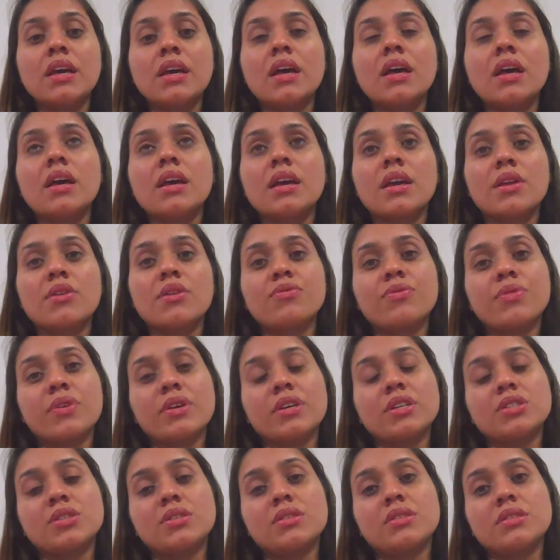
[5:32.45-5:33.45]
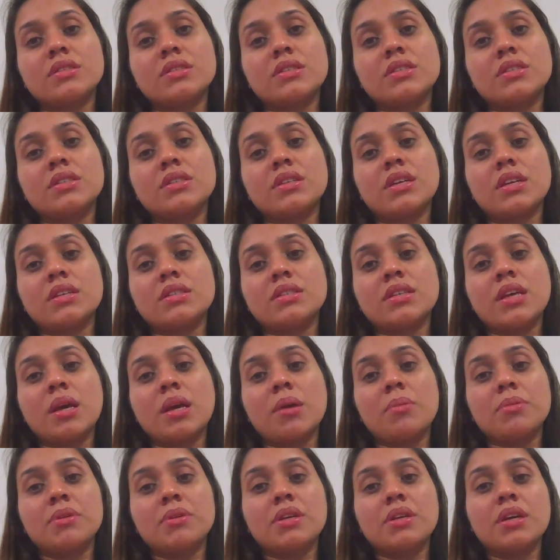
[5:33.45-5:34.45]
infections such as
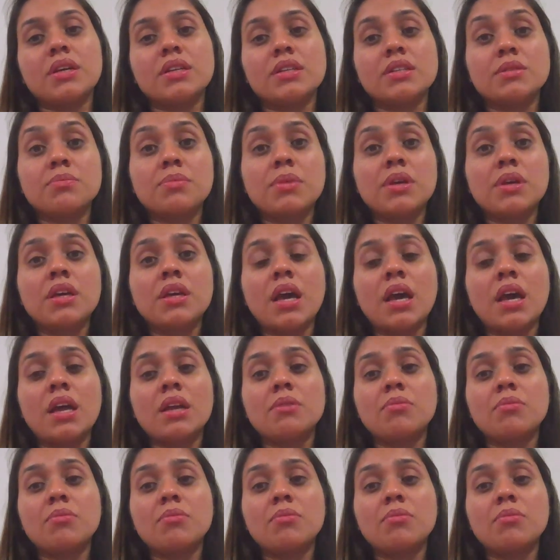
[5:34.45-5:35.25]
hepatitis B, and